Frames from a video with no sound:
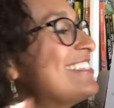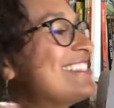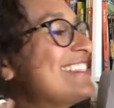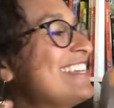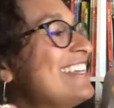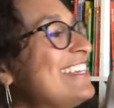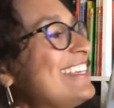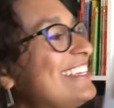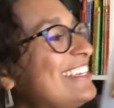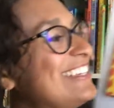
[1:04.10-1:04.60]

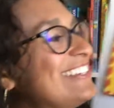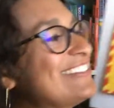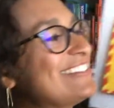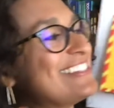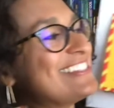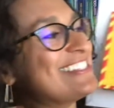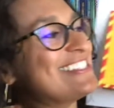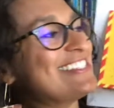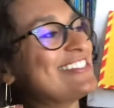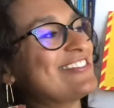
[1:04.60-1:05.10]
the
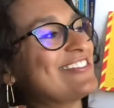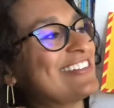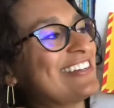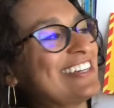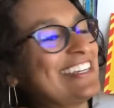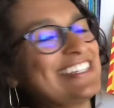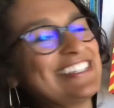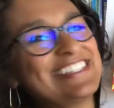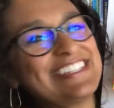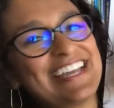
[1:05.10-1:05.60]
cutest
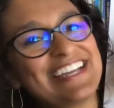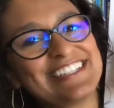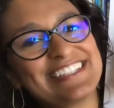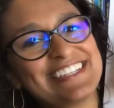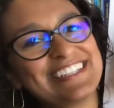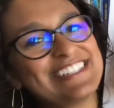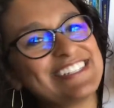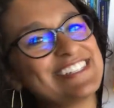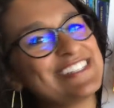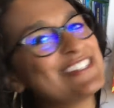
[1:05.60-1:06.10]
story.
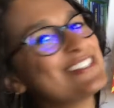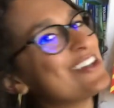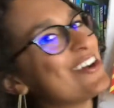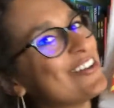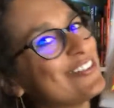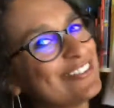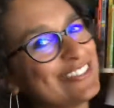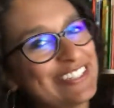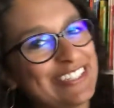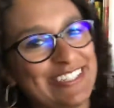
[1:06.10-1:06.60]
Santa is
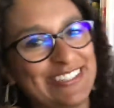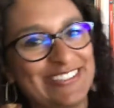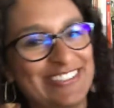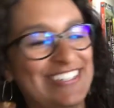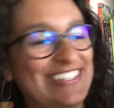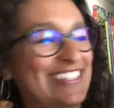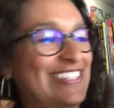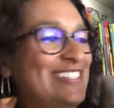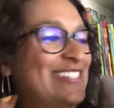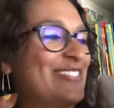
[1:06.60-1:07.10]
so cute
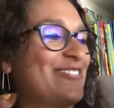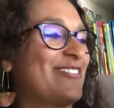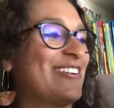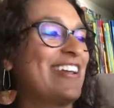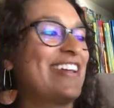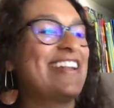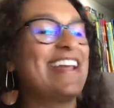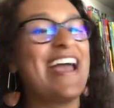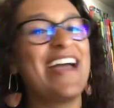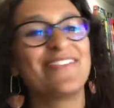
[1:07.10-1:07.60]
in this
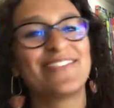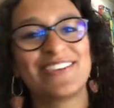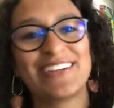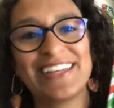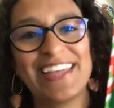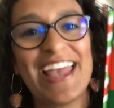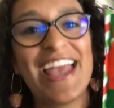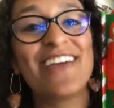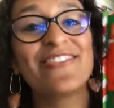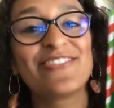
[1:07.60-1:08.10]
story. ever,
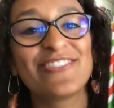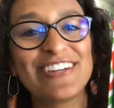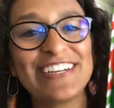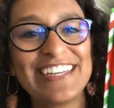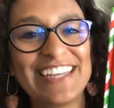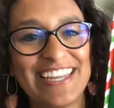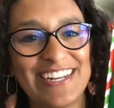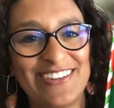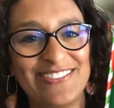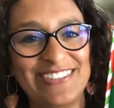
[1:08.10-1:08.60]
every
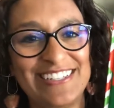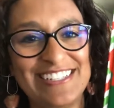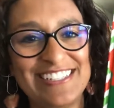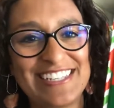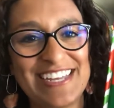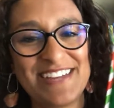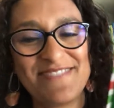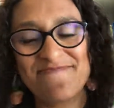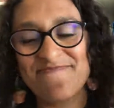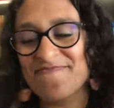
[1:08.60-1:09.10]
kiddo needs
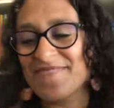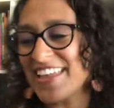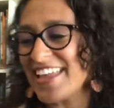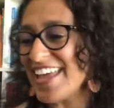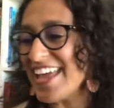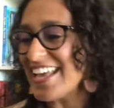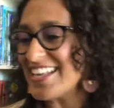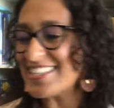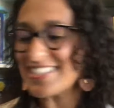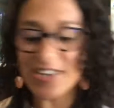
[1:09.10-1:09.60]
it.
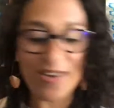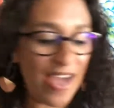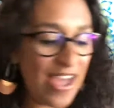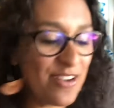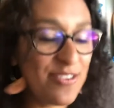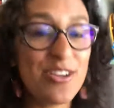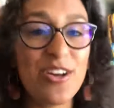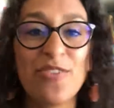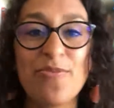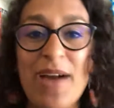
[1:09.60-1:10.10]
So I
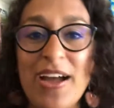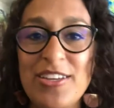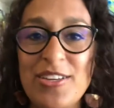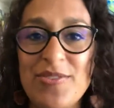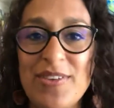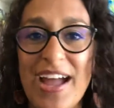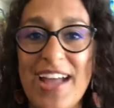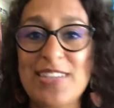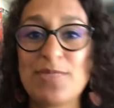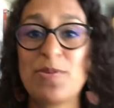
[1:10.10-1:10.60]
don't know about you
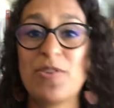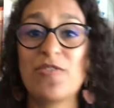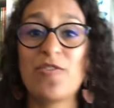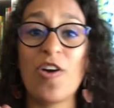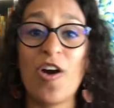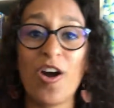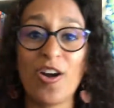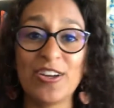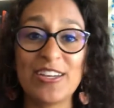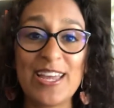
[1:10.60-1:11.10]
guys, but for
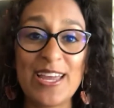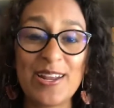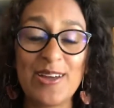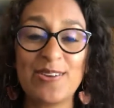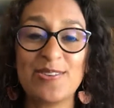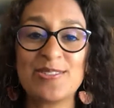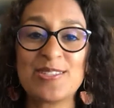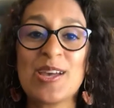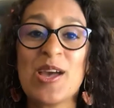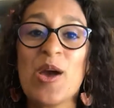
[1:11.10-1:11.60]
our
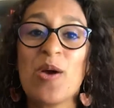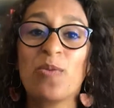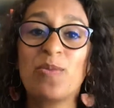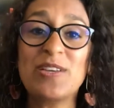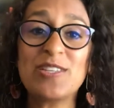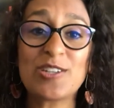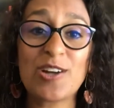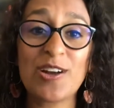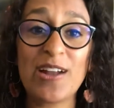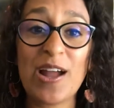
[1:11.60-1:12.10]
kiddos, we
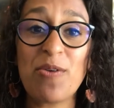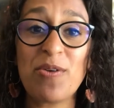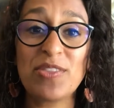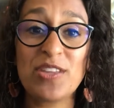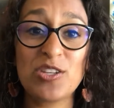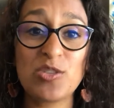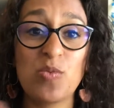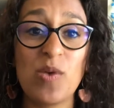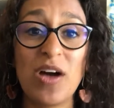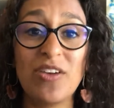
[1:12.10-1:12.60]
started out with
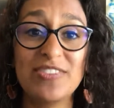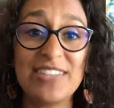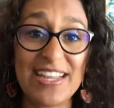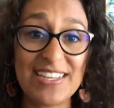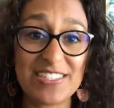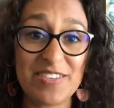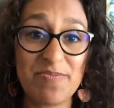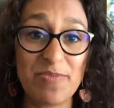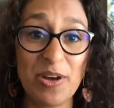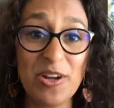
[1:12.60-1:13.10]
the 12
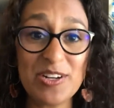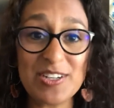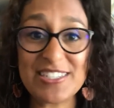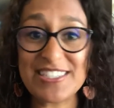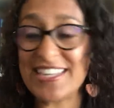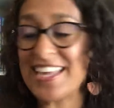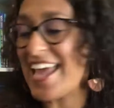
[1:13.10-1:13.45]
days of books